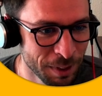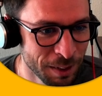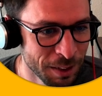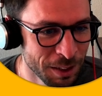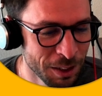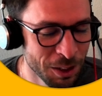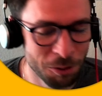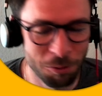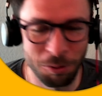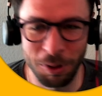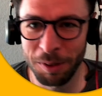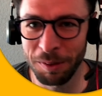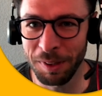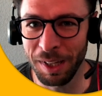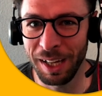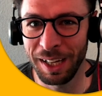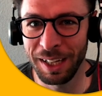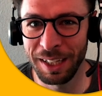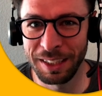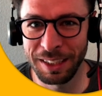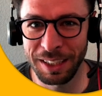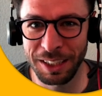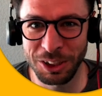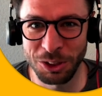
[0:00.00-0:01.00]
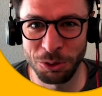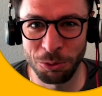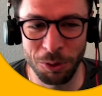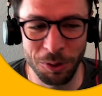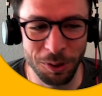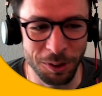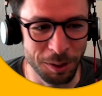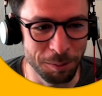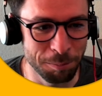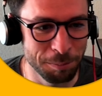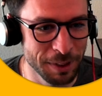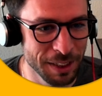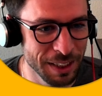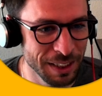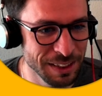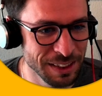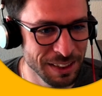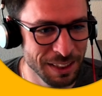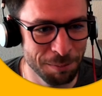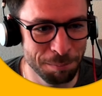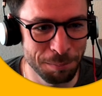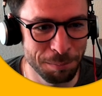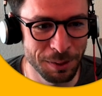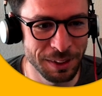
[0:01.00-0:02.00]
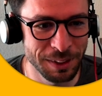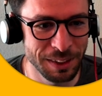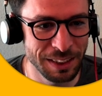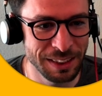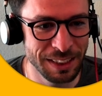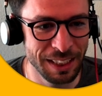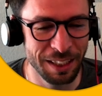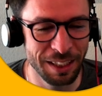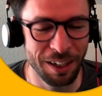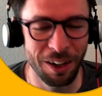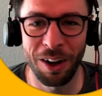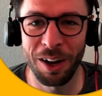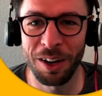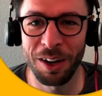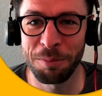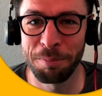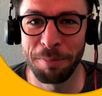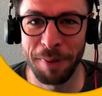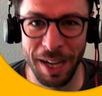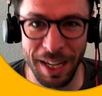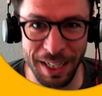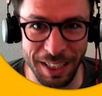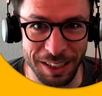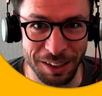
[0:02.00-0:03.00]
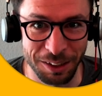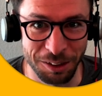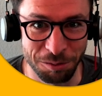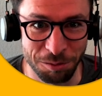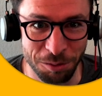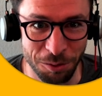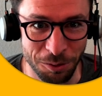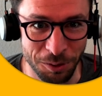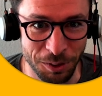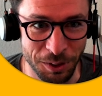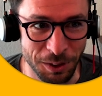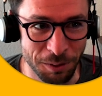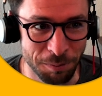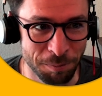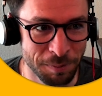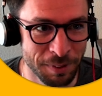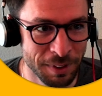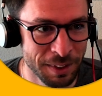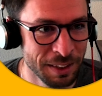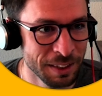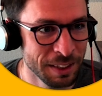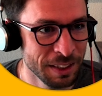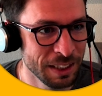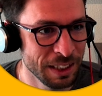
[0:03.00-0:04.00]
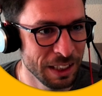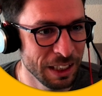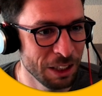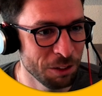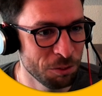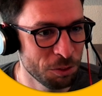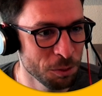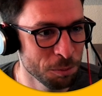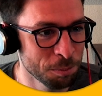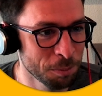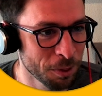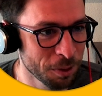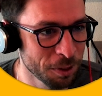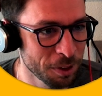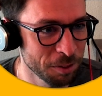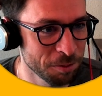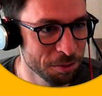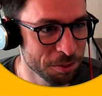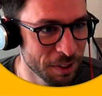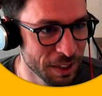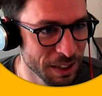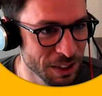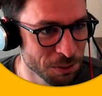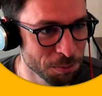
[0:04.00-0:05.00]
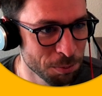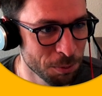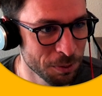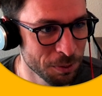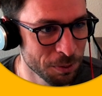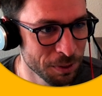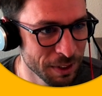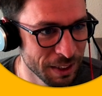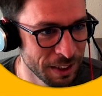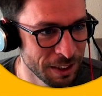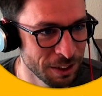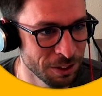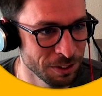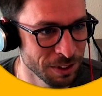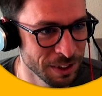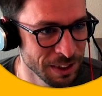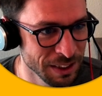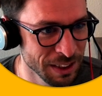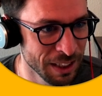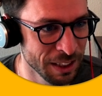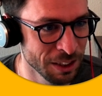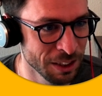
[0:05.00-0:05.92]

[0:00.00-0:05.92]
Well, not to worry, because Zeppelin does that automatically for you. If you mark it for export in your design